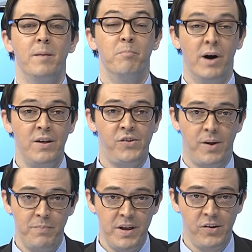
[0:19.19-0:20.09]
But
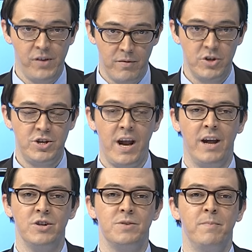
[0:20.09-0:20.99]
some things never
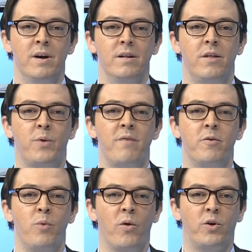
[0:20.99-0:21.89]
change. The threat
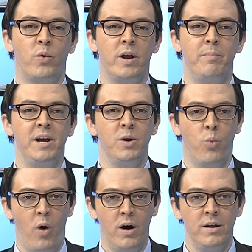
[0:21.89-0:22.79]
from North Korea
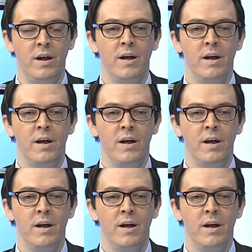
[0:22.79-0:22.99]
being one,